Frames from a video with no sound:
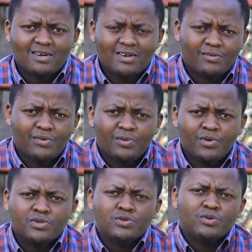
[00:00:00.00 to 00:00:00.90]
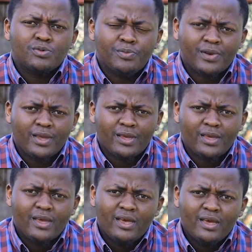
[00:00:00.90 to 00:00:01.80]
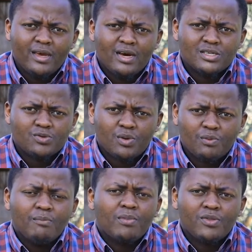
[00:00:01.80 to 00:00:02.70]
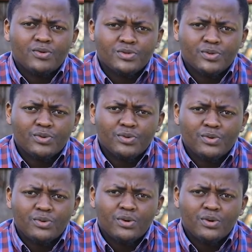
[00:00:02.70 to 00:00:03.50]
And we want to pray as we remember those who